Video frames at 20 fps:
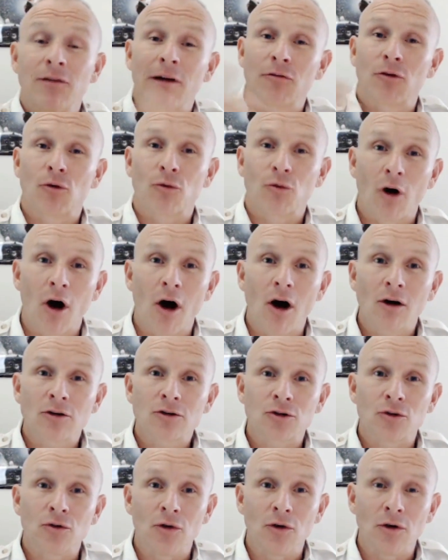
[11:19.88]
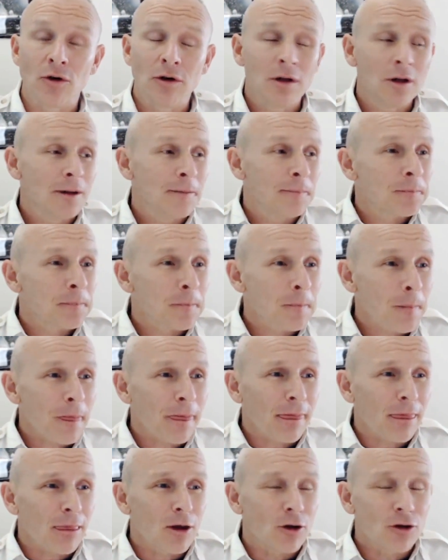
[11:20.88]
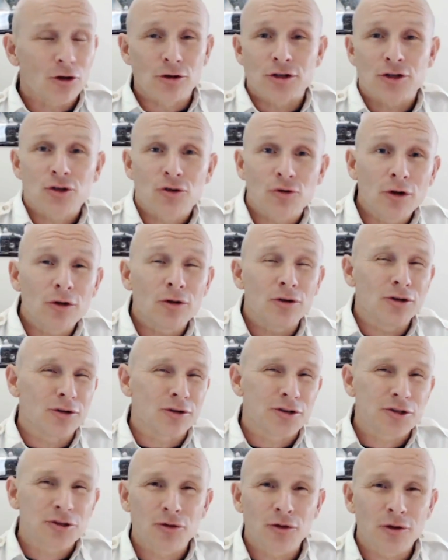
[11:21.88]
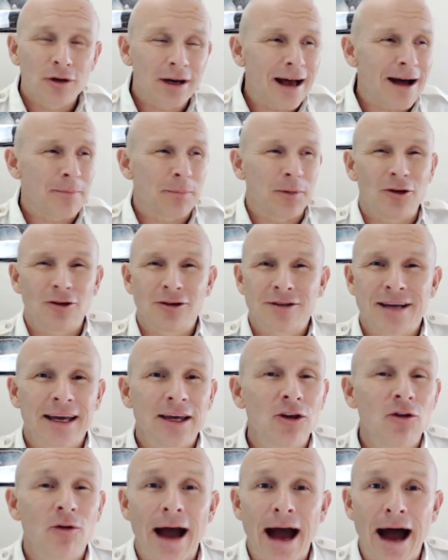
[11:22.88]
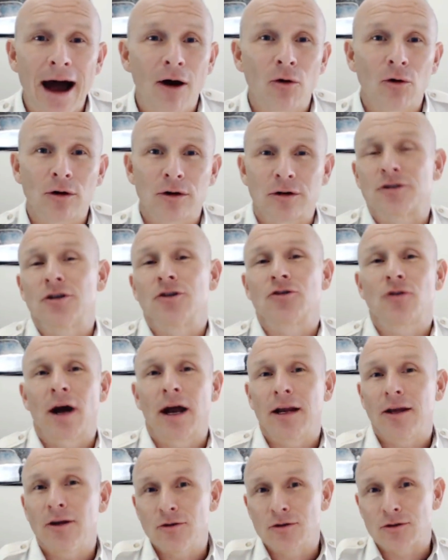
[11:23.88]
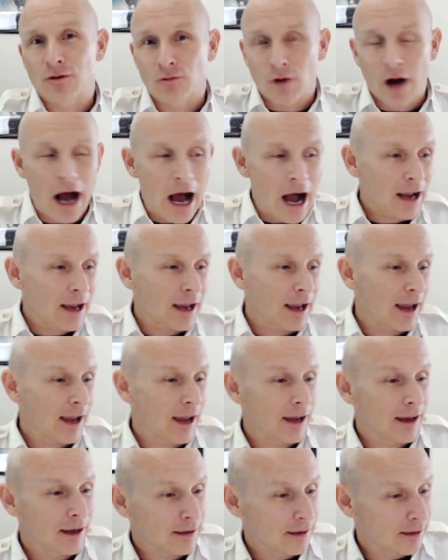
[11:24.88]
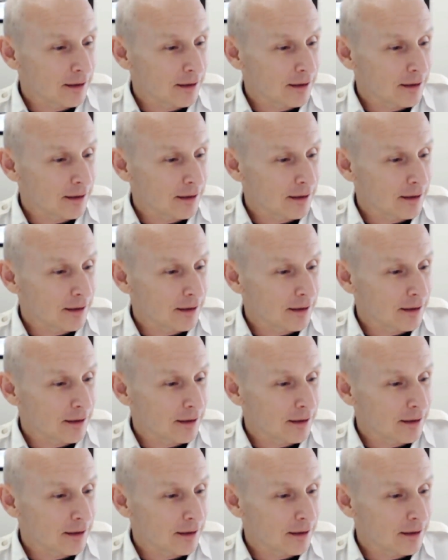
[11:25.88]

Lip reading: have the wrong tool, you're screwed. You'll screw it up. It'll take you hours to try to use a rock and